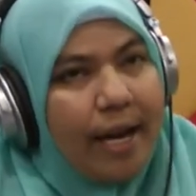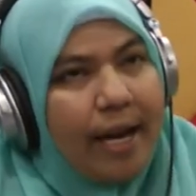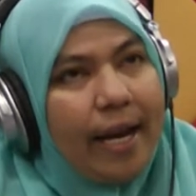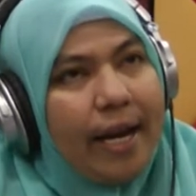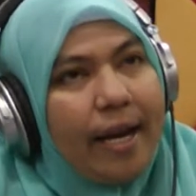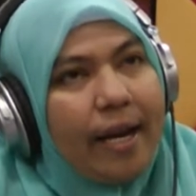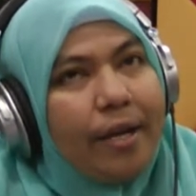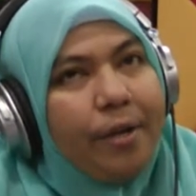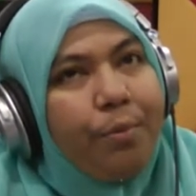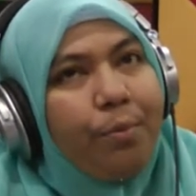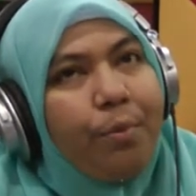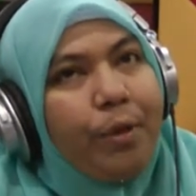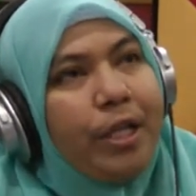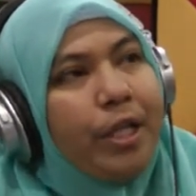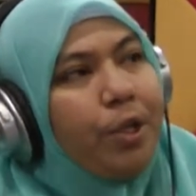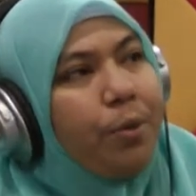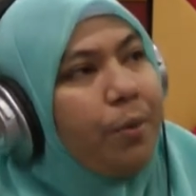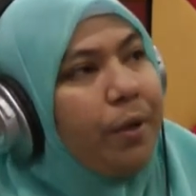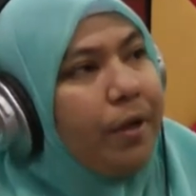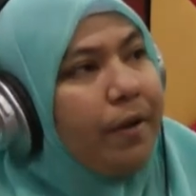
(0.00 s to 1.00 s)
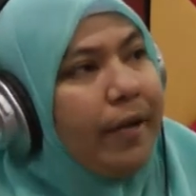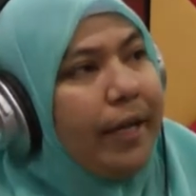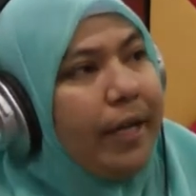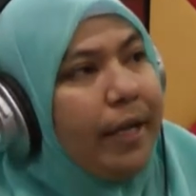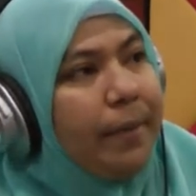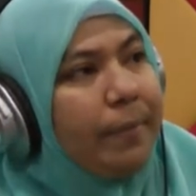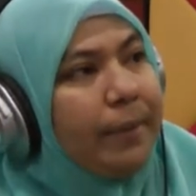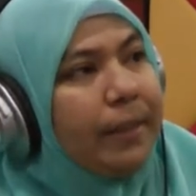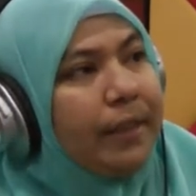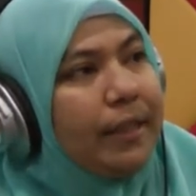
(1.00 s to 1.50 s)
And once we are
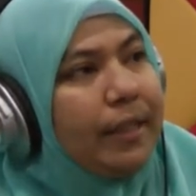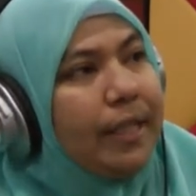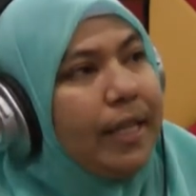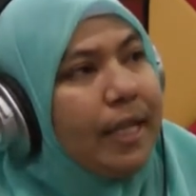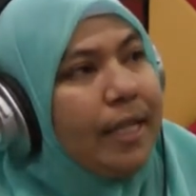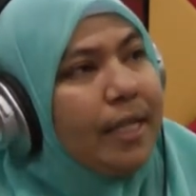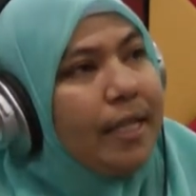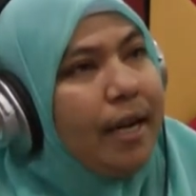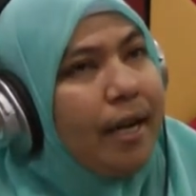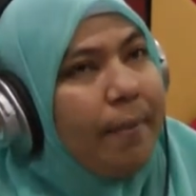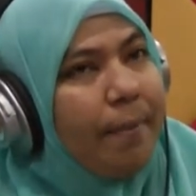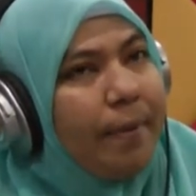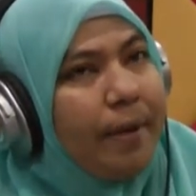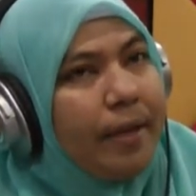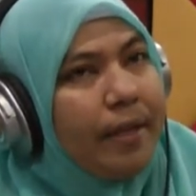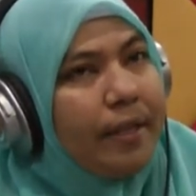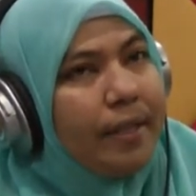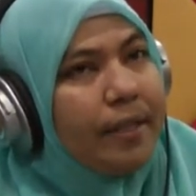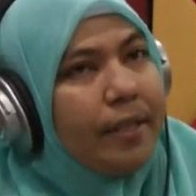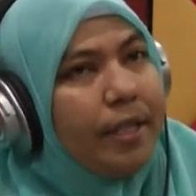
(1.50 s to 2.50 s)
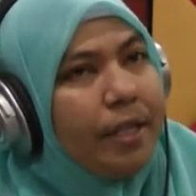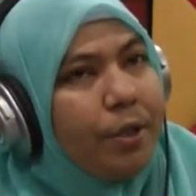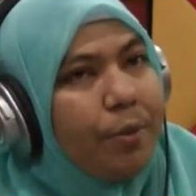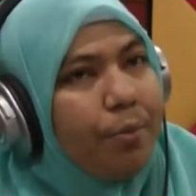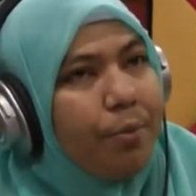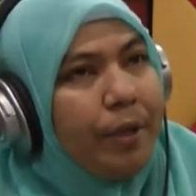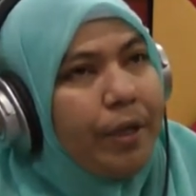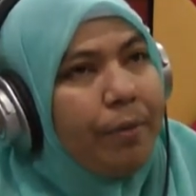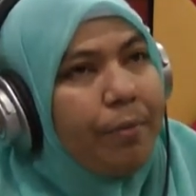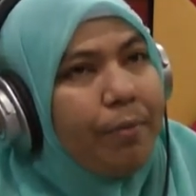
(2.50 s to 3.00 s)
able to test the
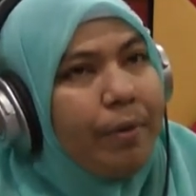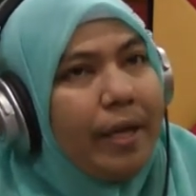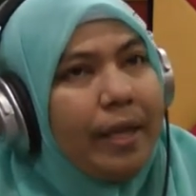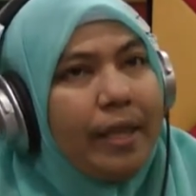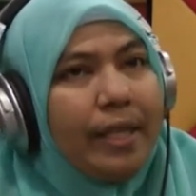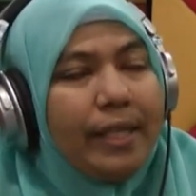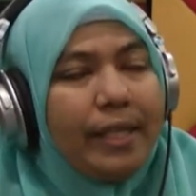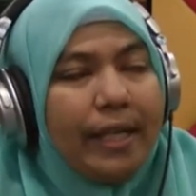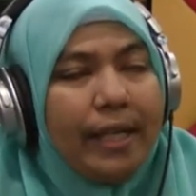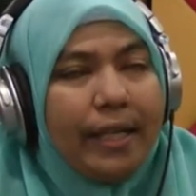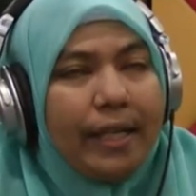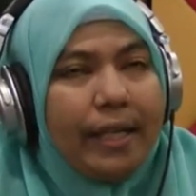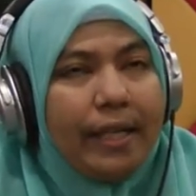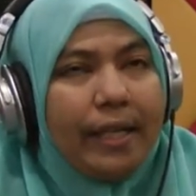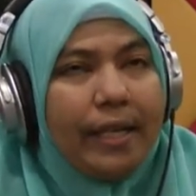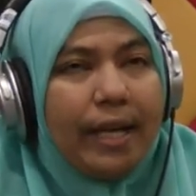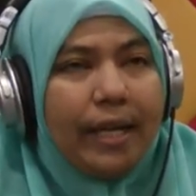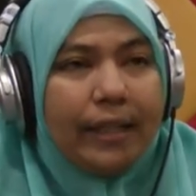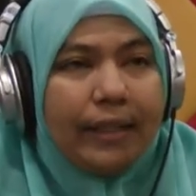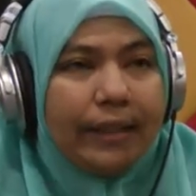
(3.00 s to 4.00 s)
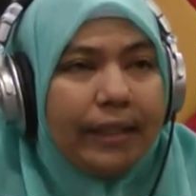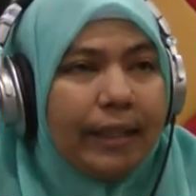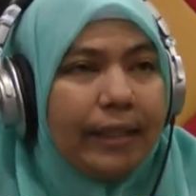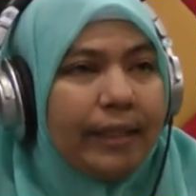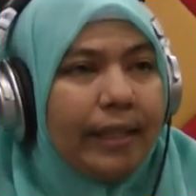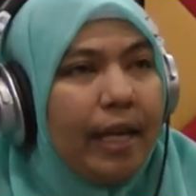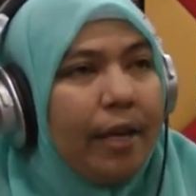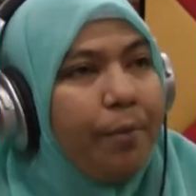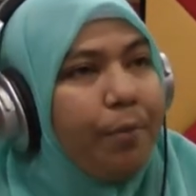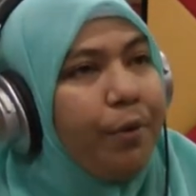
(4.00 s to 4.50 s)
hypothesis, we run the data
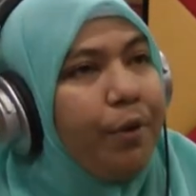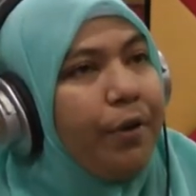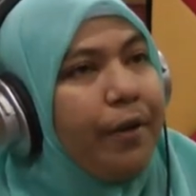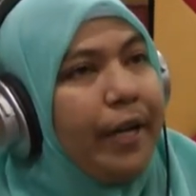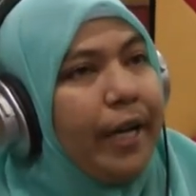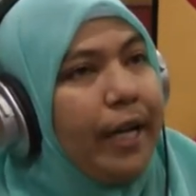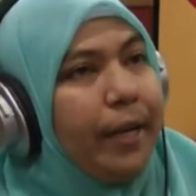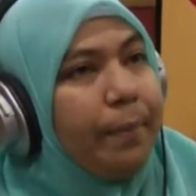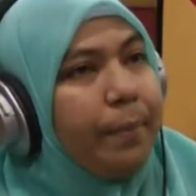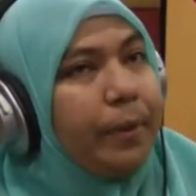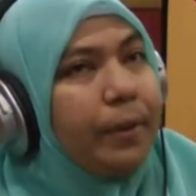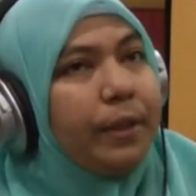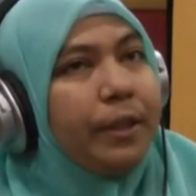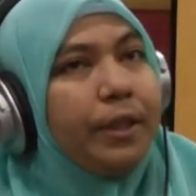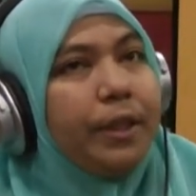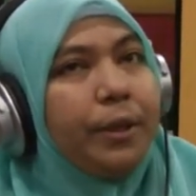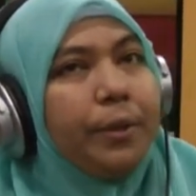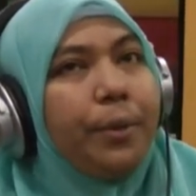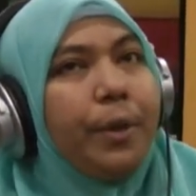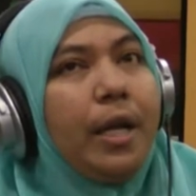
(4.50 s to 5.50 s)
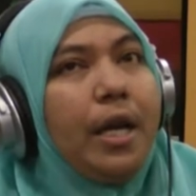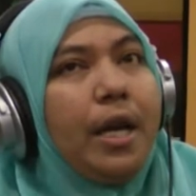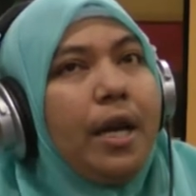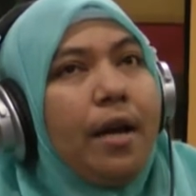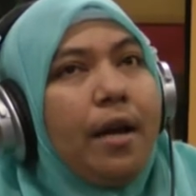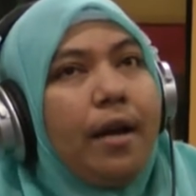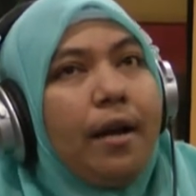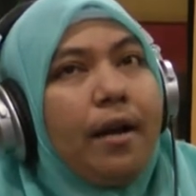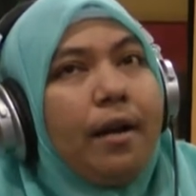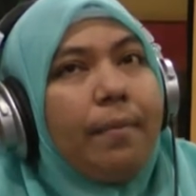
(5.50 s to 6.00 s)
analysis, and we are able to,
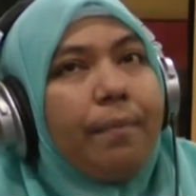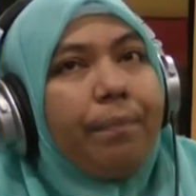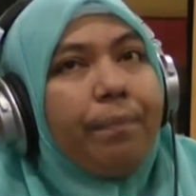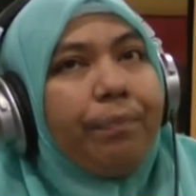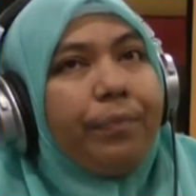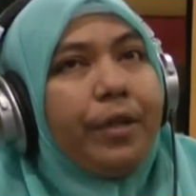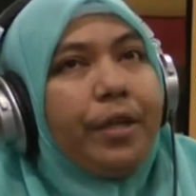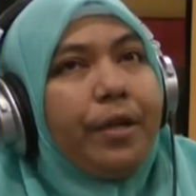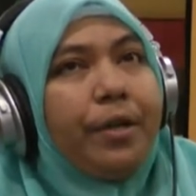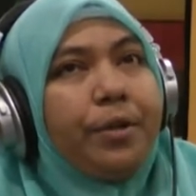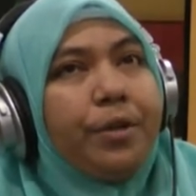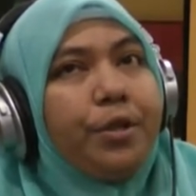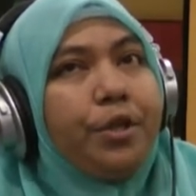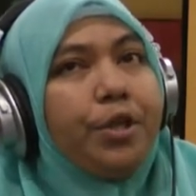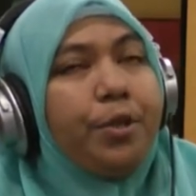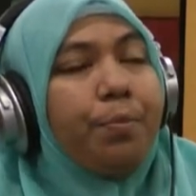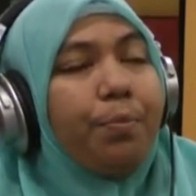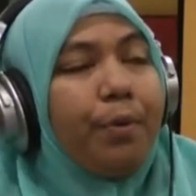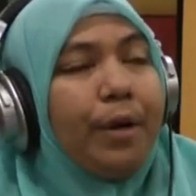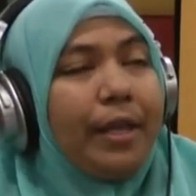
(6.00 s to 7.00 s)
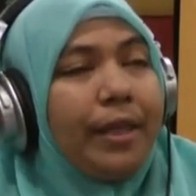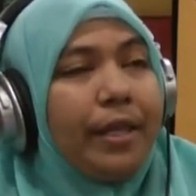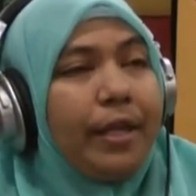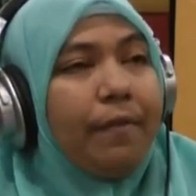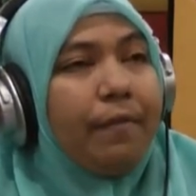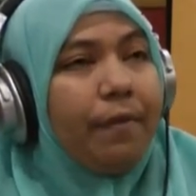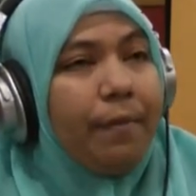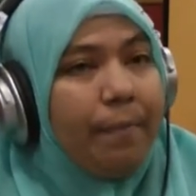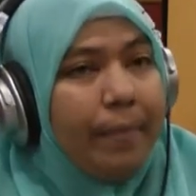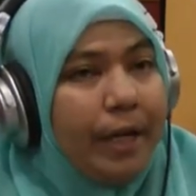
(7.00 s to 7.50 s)
you know, to spread the
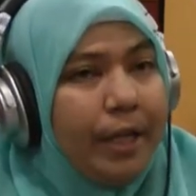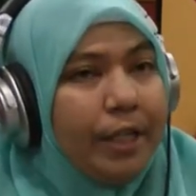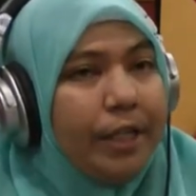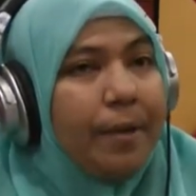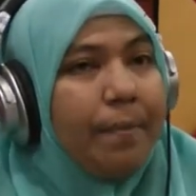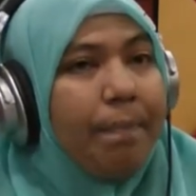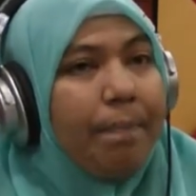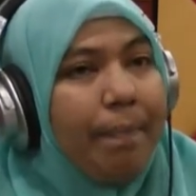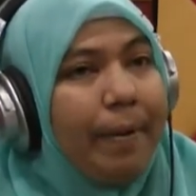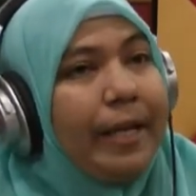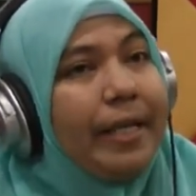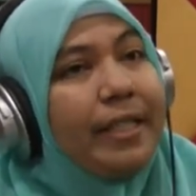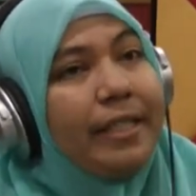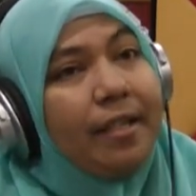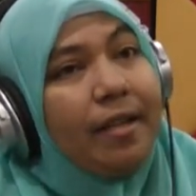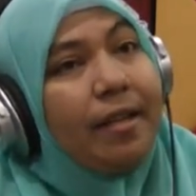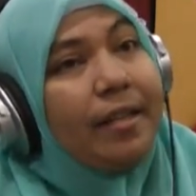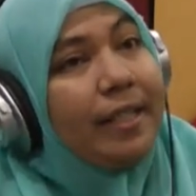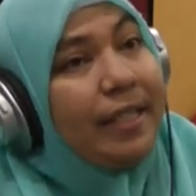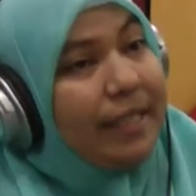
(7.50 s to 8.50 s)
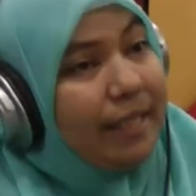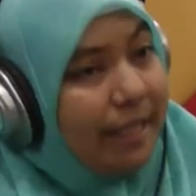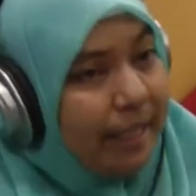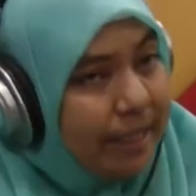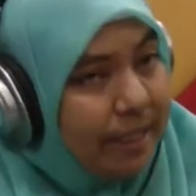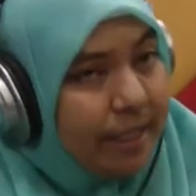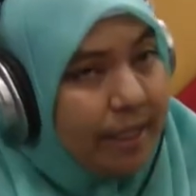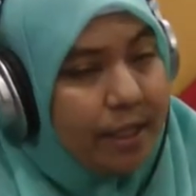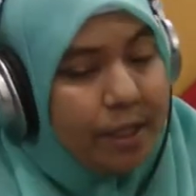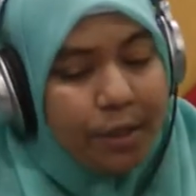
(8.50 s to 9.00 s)
information based on the
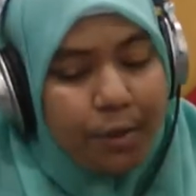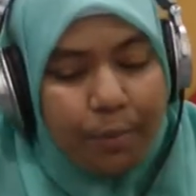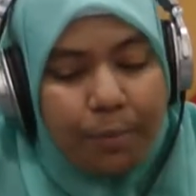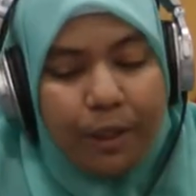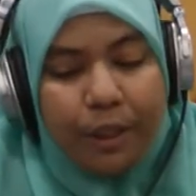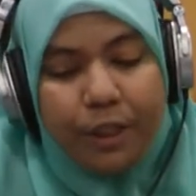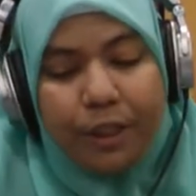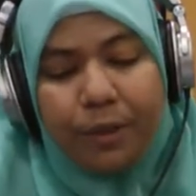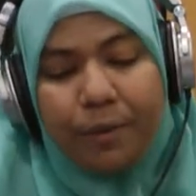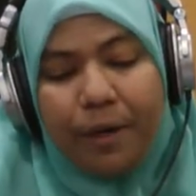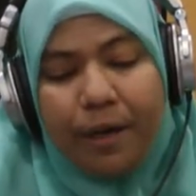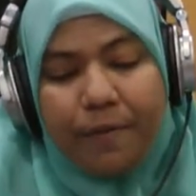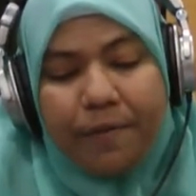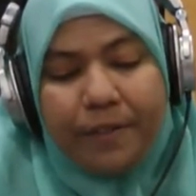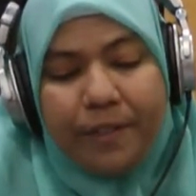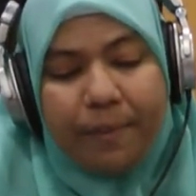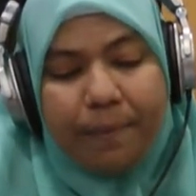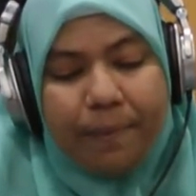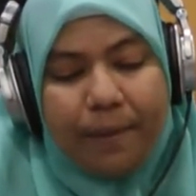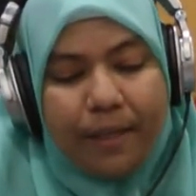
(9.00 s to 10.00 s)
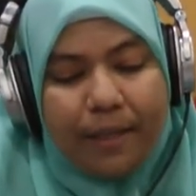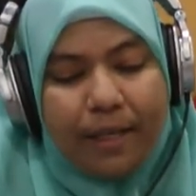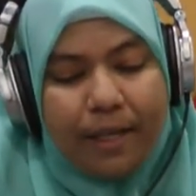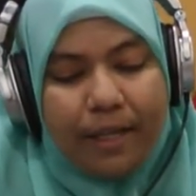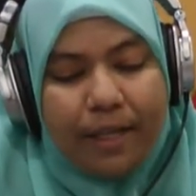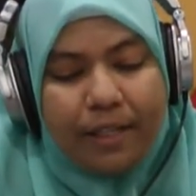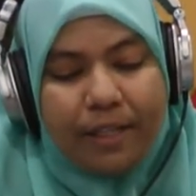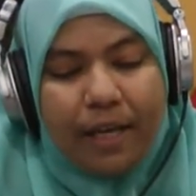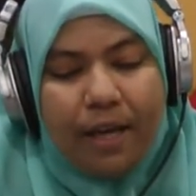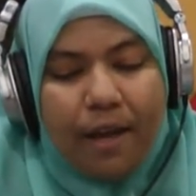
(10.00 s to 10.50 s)
data. So we do have something
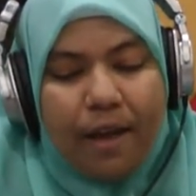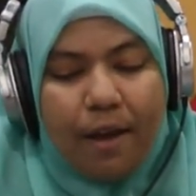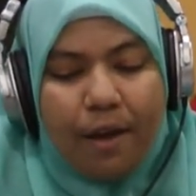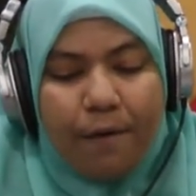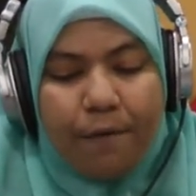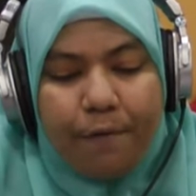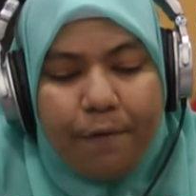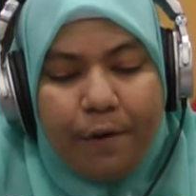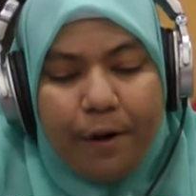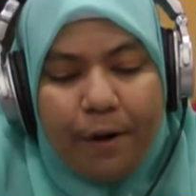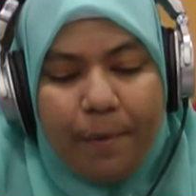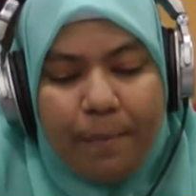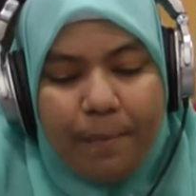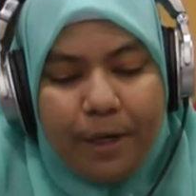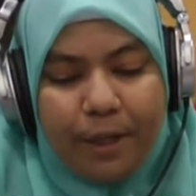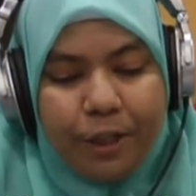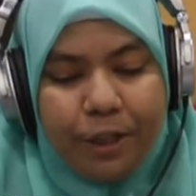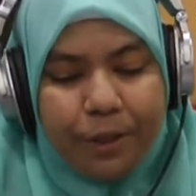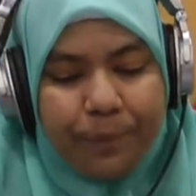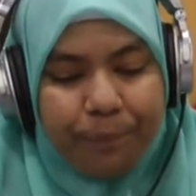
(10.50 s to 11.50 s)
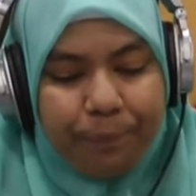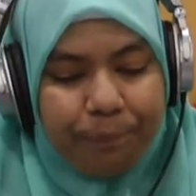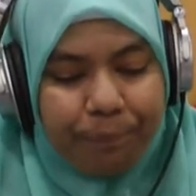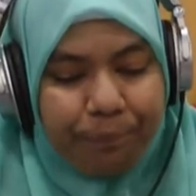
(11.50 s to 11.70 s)
that is very much